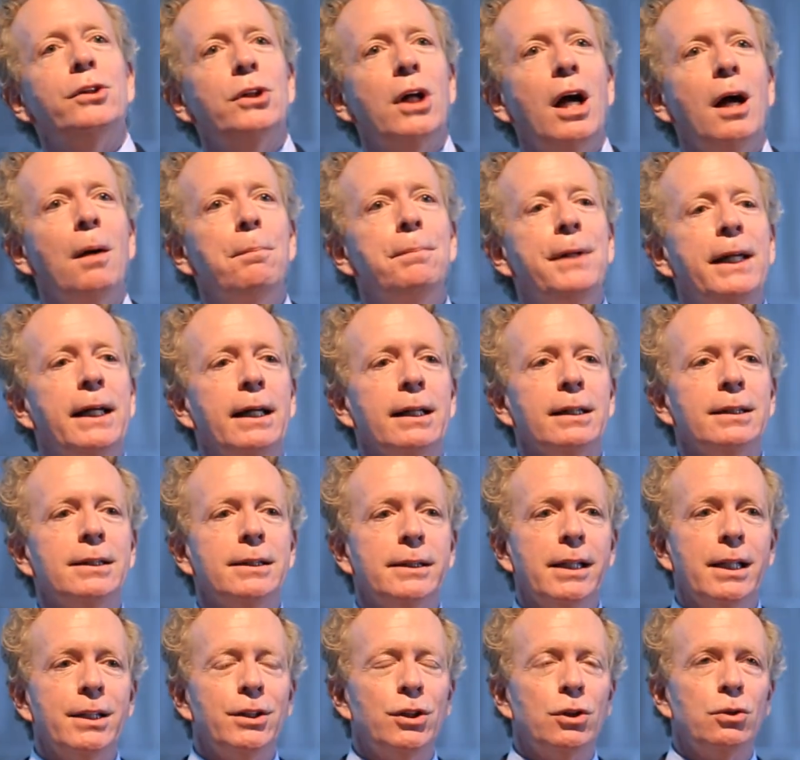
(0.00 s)
job test
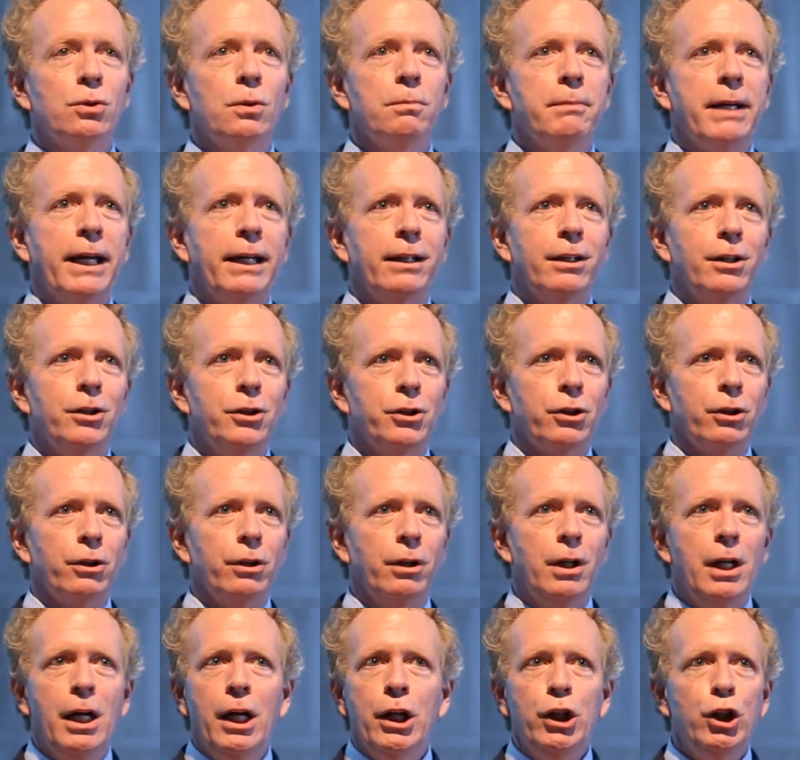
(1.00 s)
says to a manager,
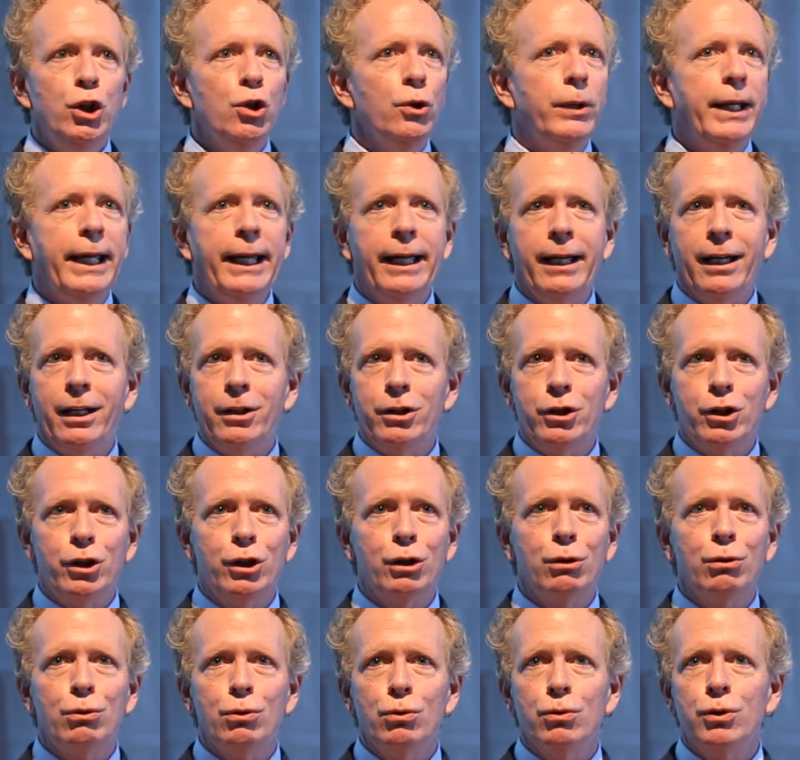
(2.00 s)
you can't
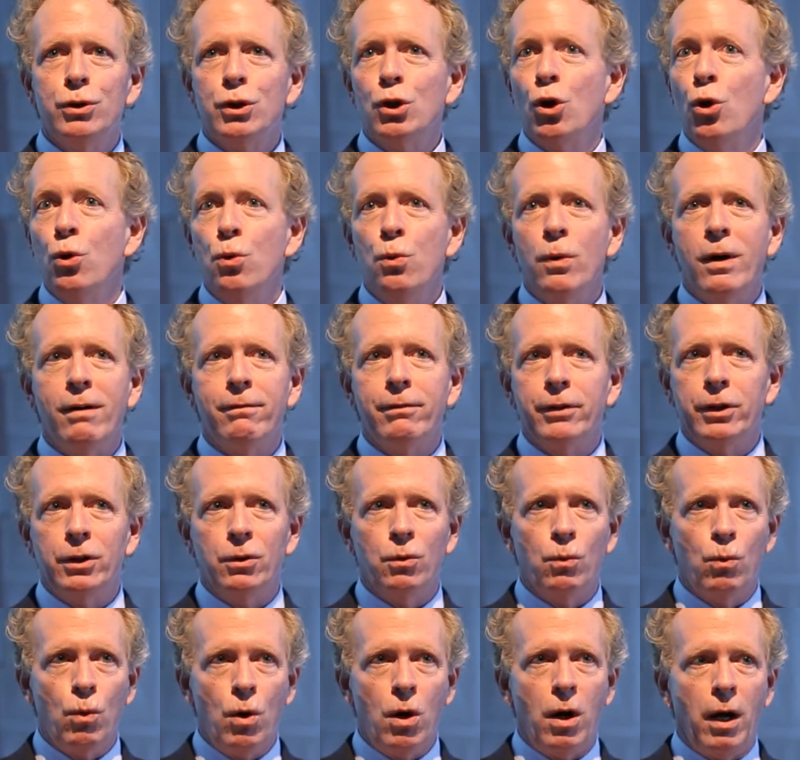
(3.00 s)
choose whoever you
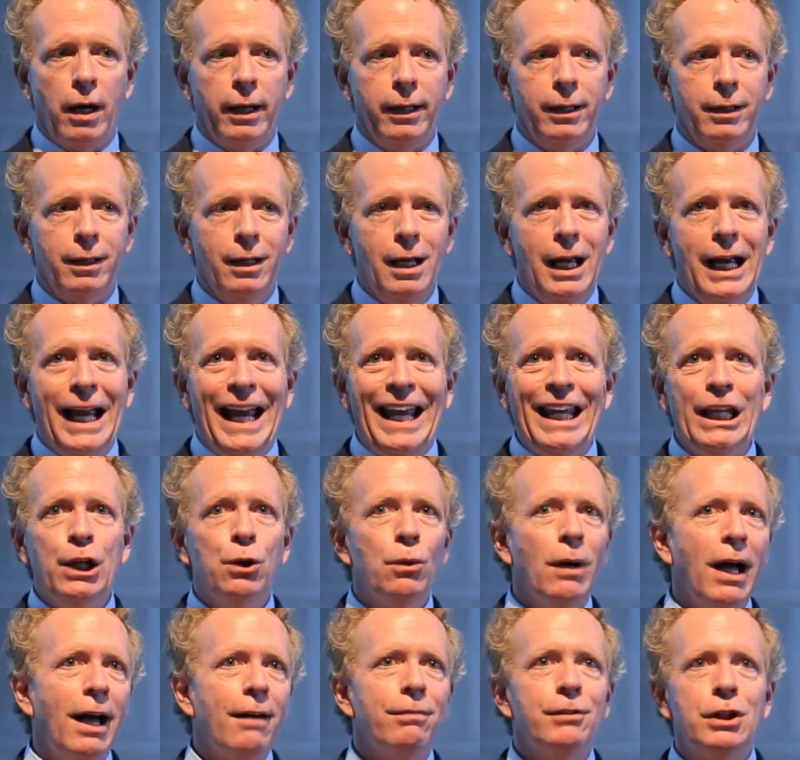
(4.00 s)
want. You
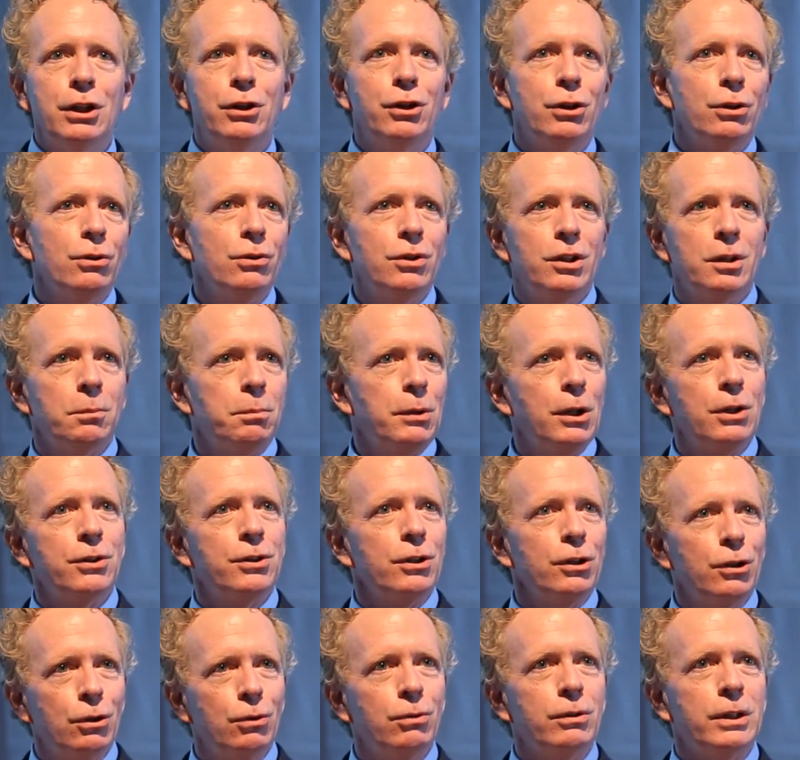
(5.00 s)
have to choose the
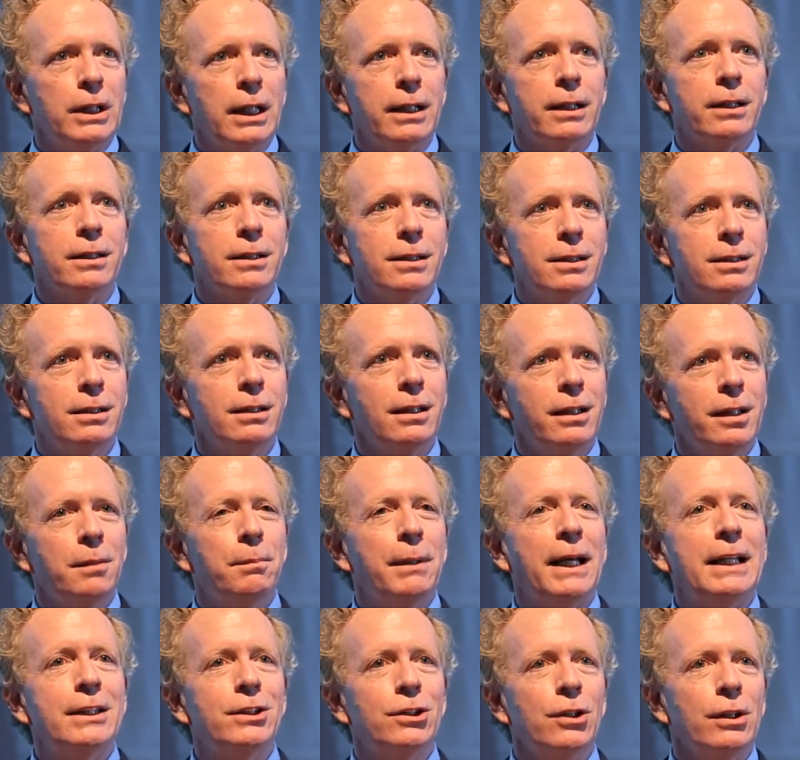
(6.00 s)
person who does the
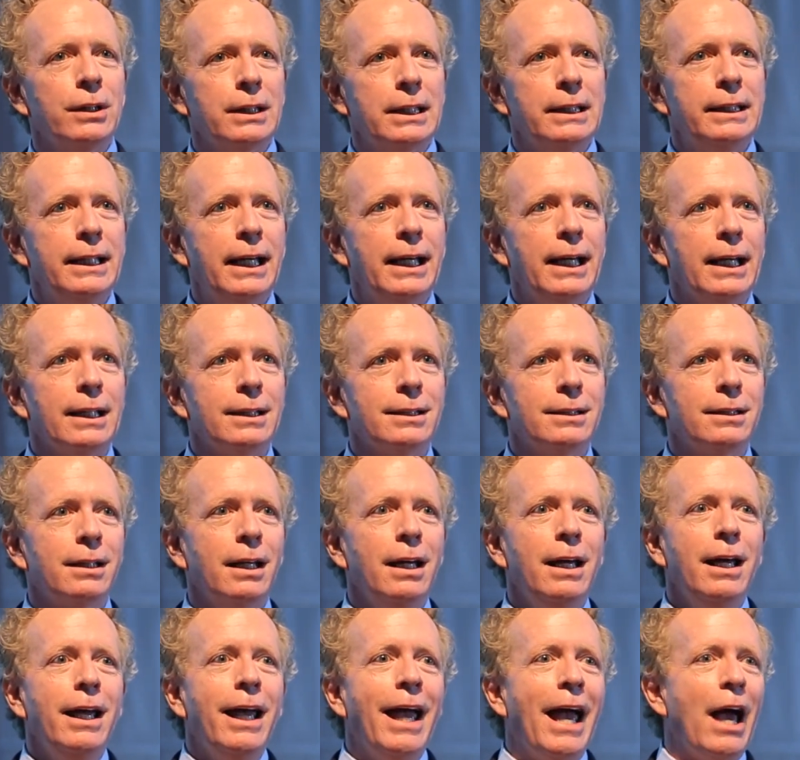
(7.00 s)
best on the test.
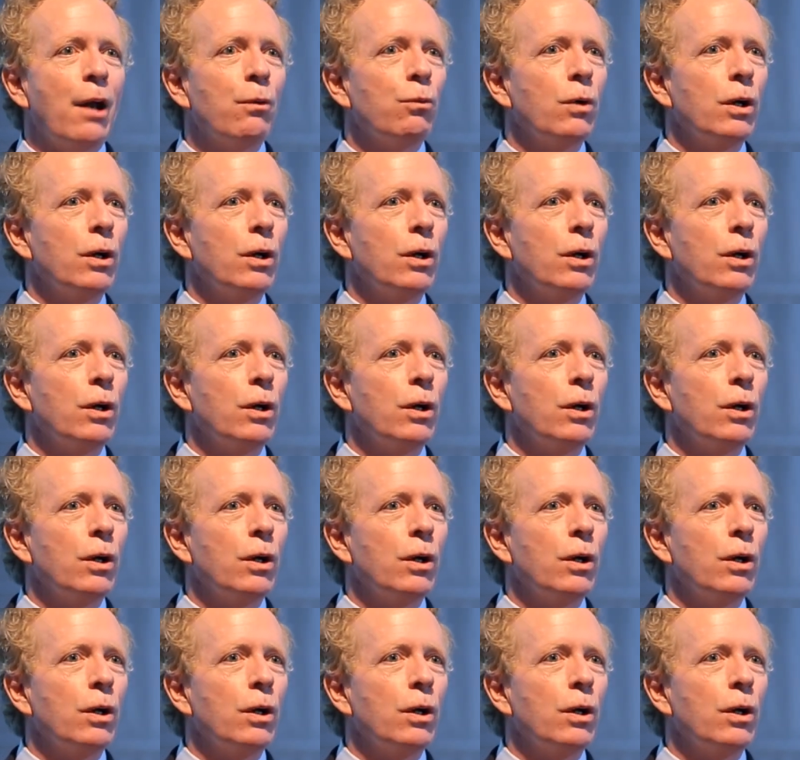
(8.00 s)
And